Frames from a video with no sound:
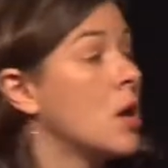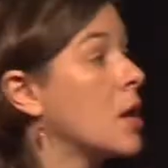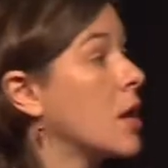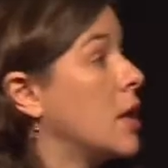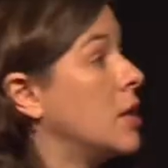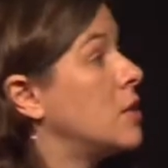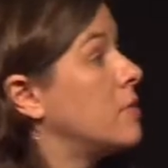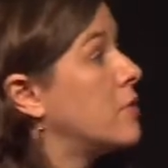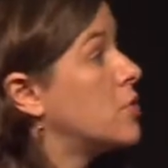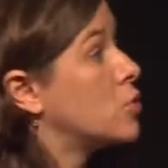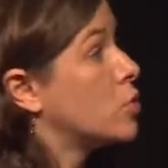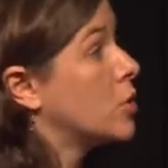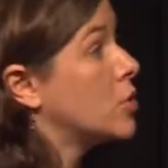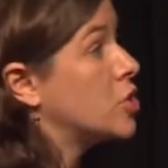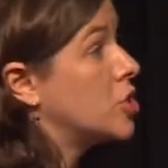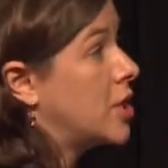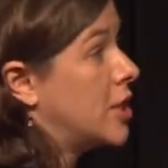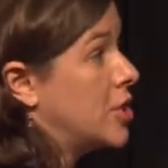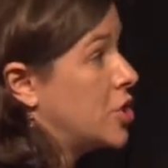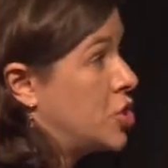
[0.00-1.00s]
individual
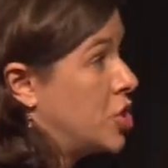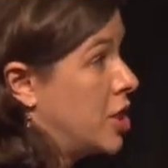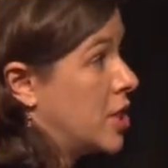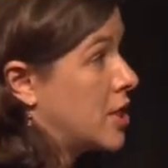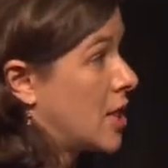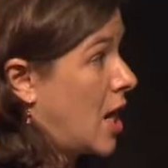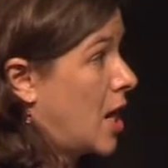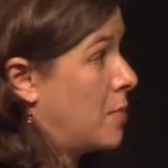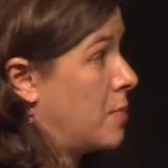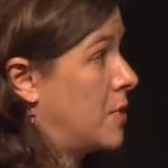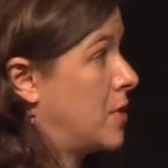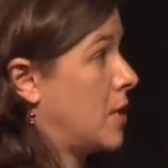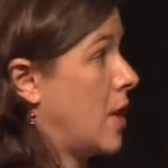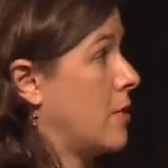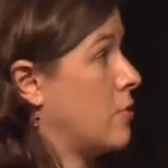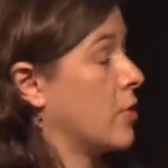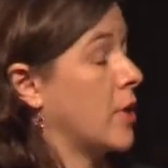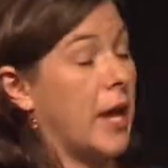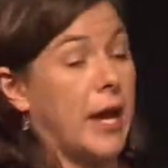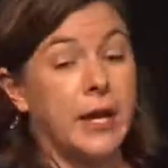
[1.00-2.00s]
genotype
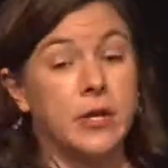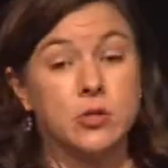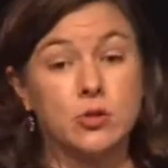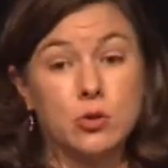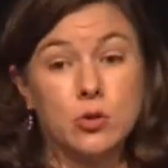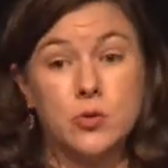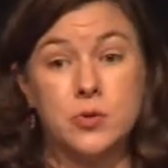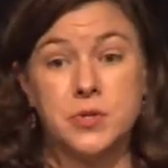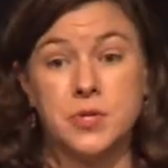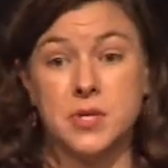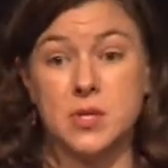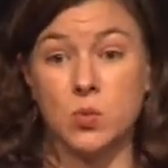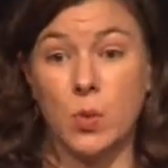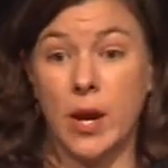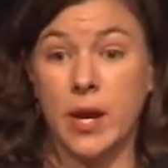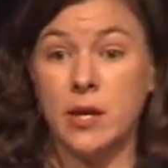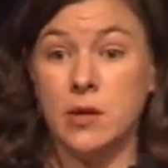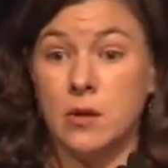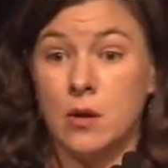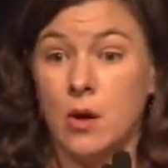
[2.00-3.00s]
neither gains or loses
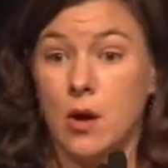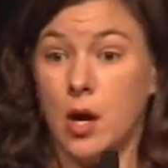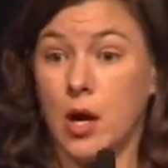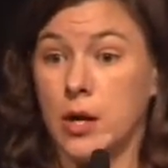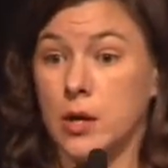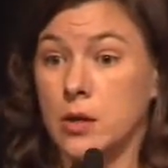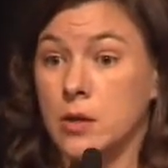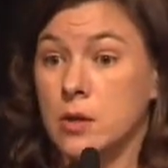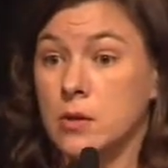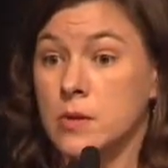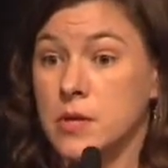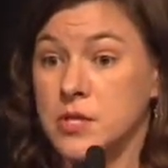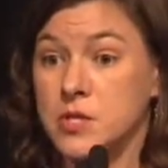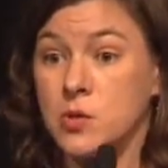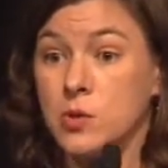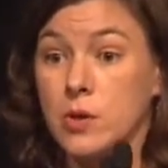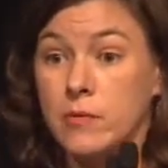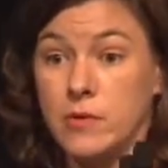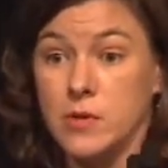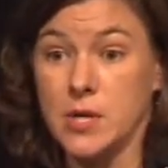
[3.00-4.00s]
weight on these
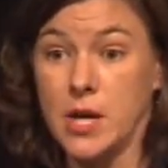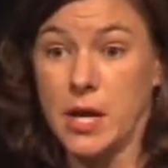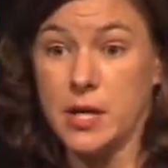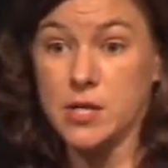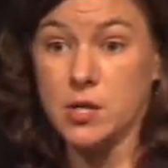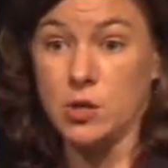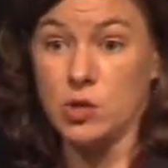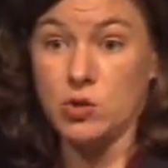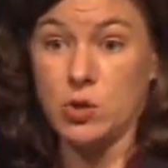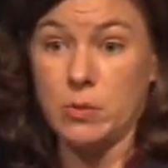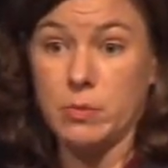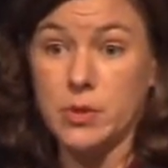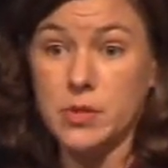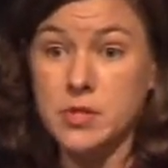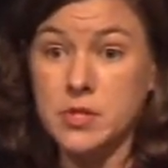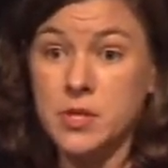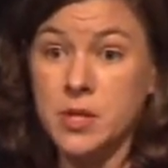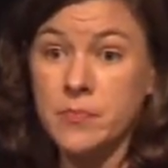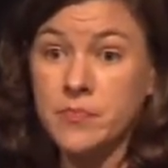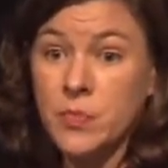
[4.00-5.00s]
two different dietary
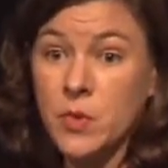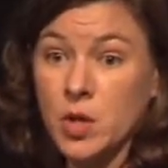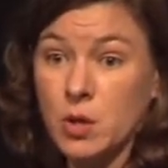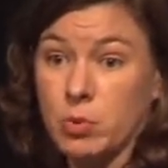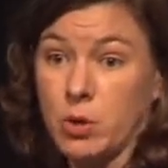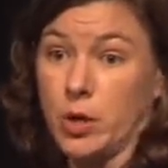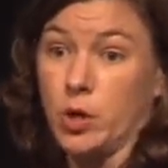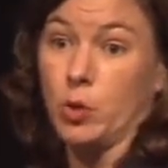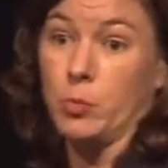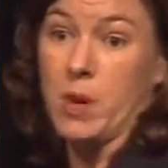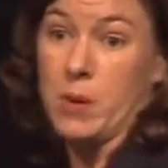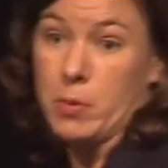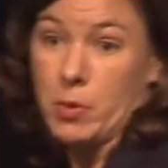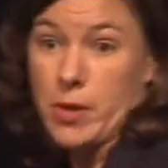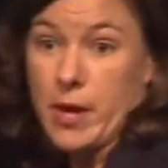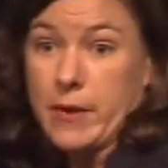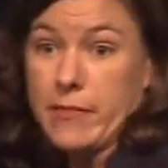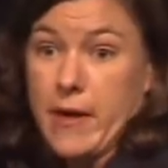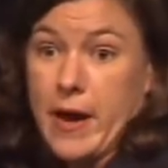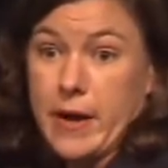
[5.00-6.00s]
treatments. You probably know people
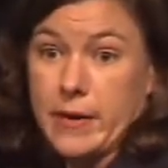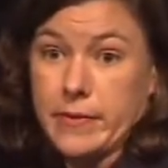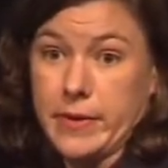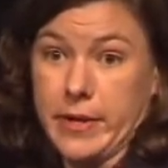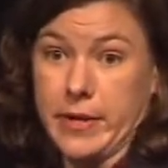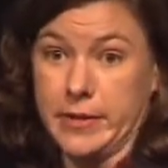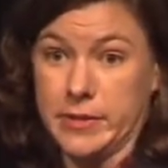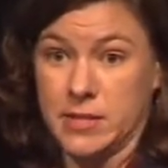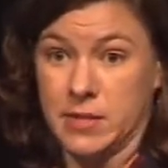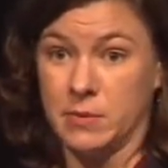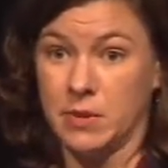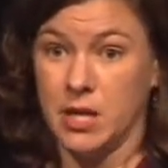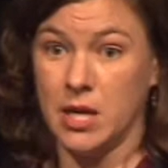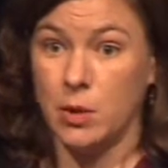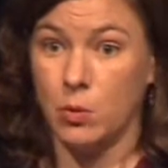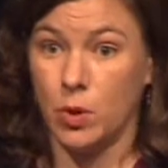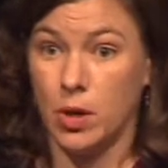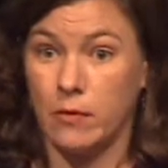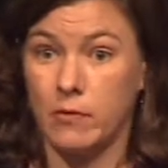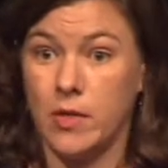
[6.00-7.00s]
like that can seem to eat
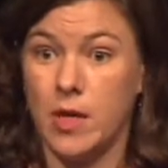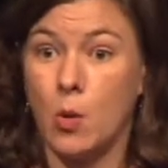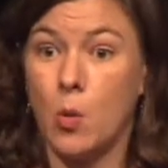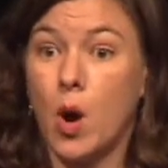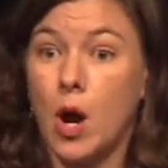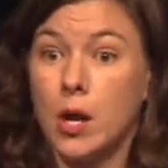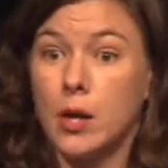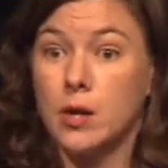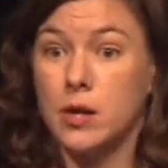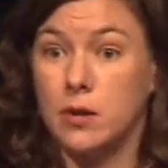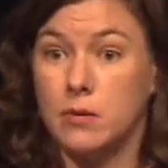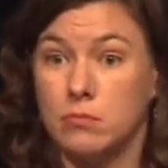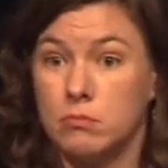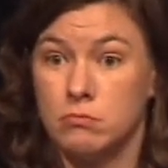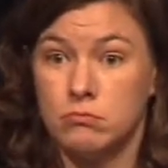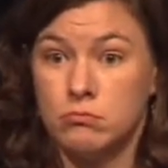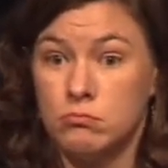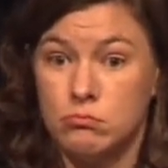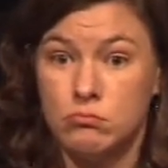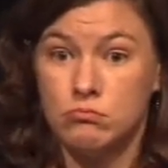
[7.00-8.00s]
whatever they want and
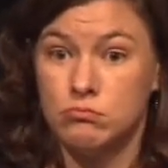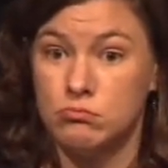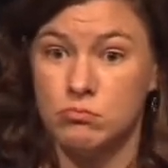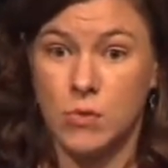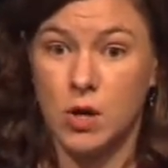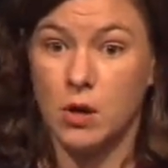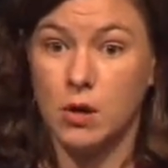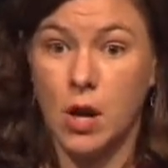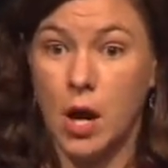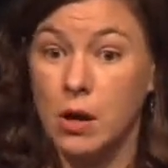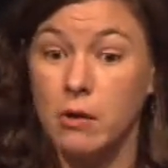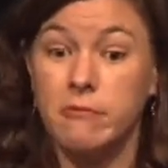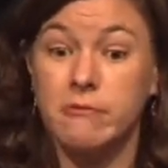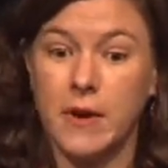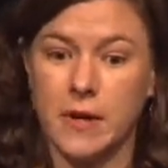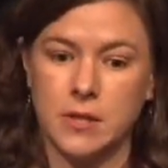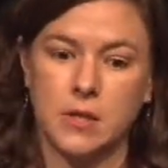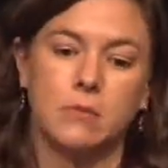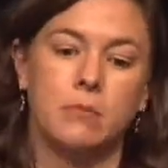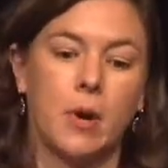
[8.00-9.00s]
are
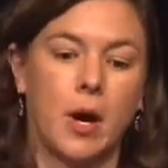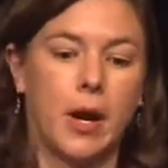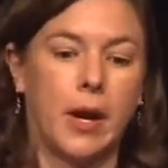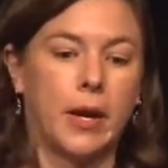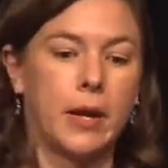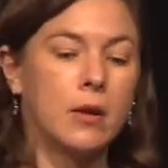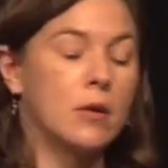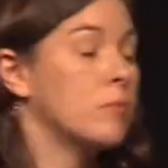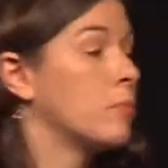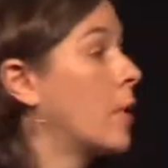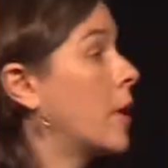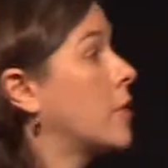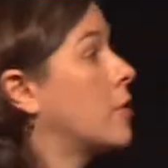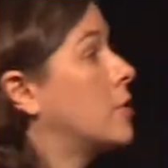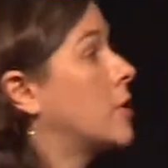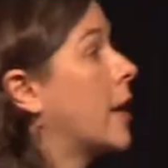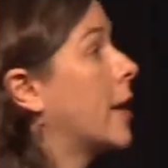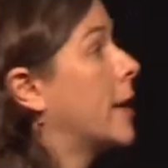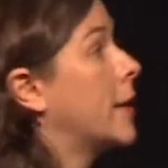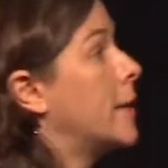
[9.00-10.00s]
unaffected by their
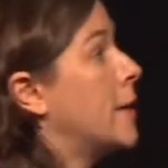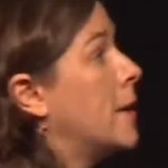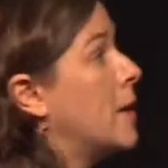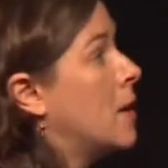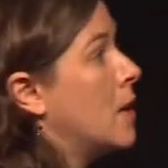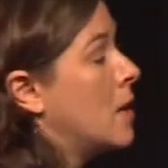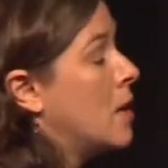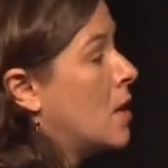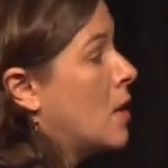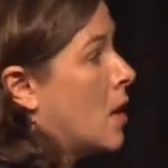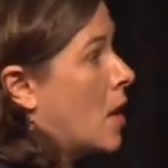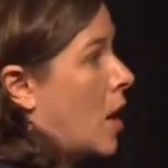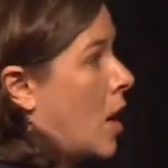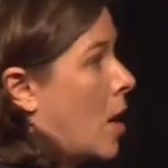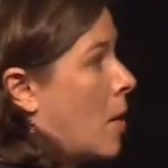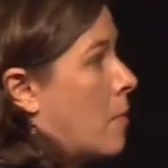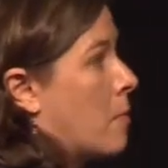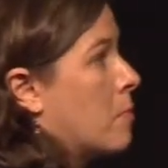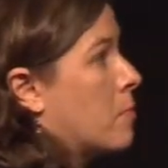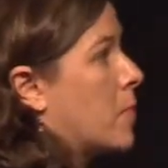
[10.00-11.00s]
diet.
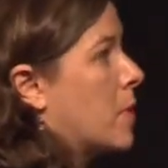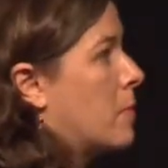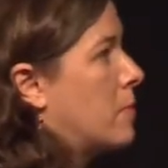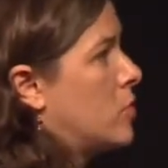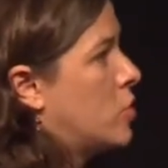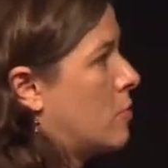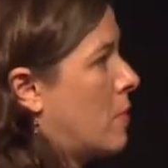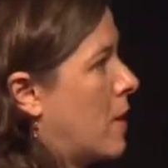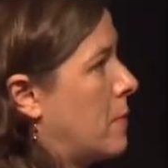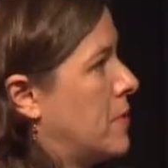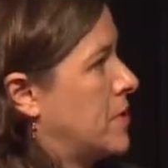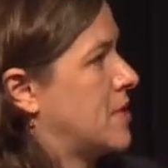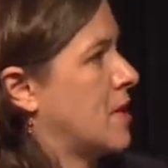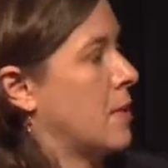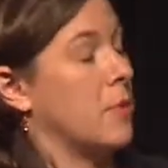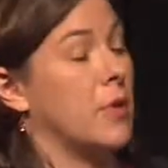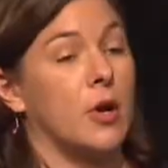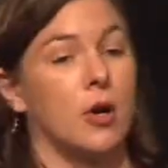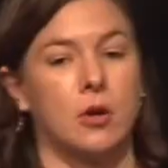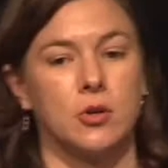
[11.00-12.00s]
But there might be
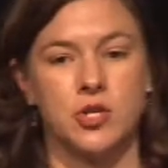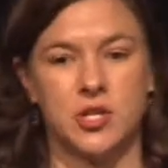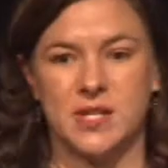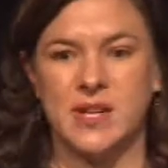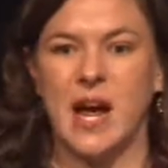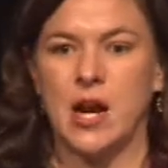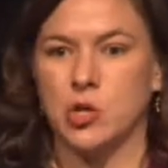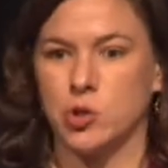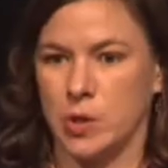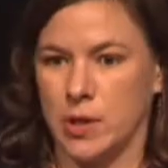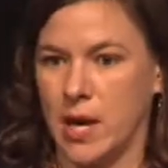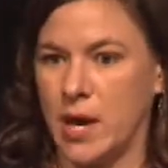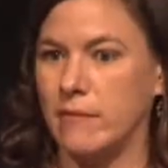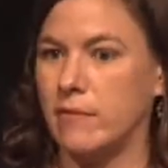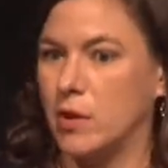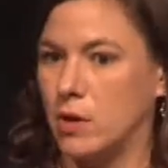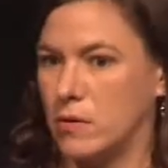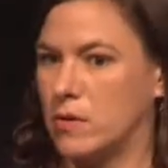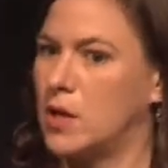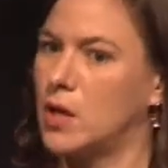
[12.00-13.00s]
some that are just naturally
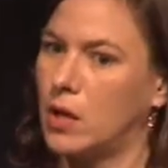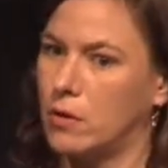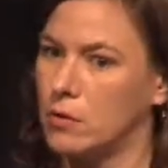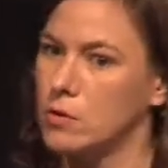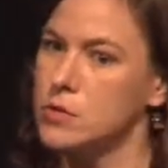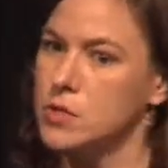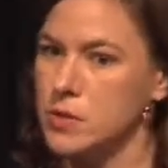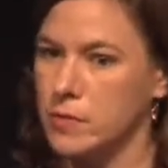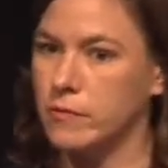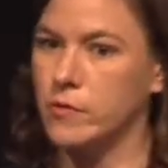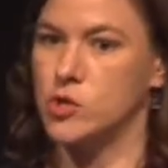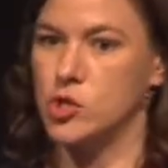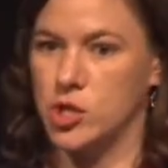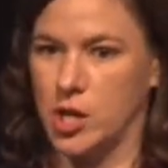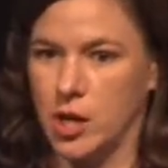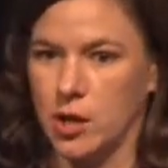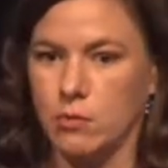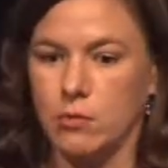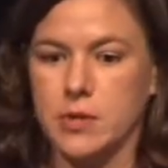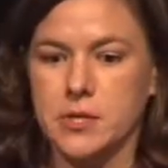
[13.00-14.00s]
heavier than others for
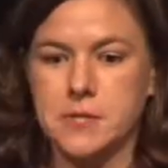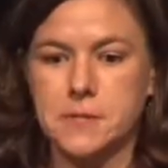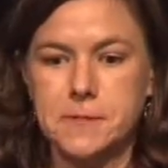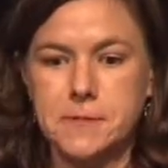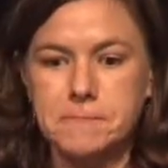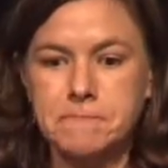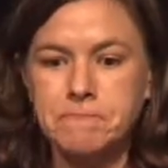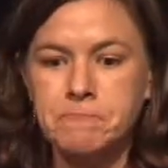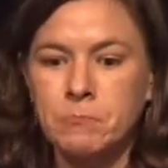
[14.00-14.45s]
genetic reasons.